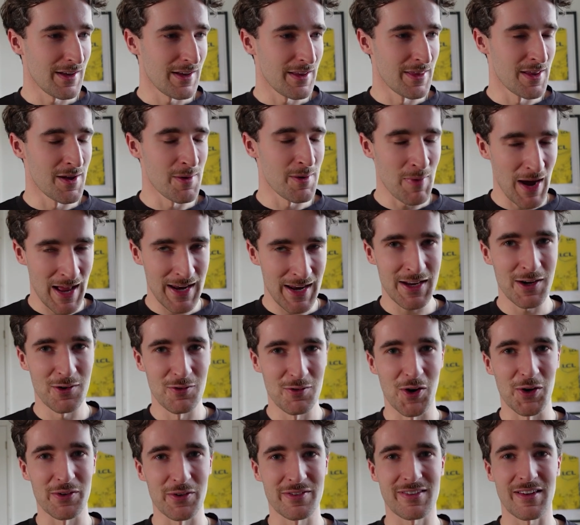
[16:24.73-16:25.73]
the Maglia
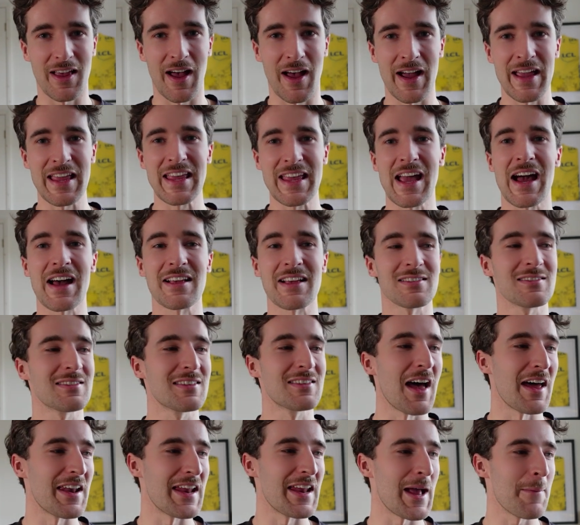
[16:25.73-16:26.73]
Rosa. He has
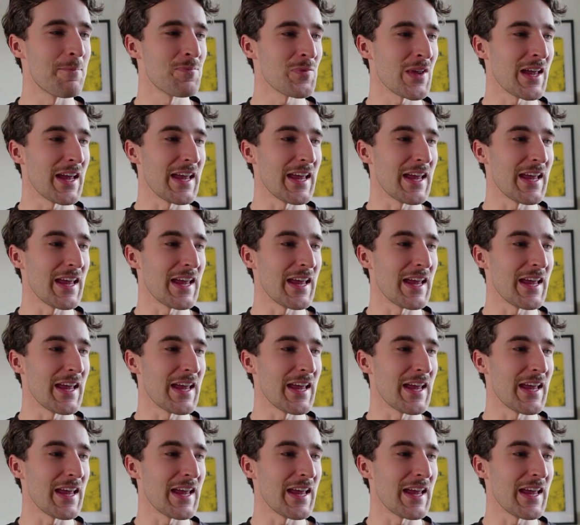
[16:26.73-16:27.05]
done it.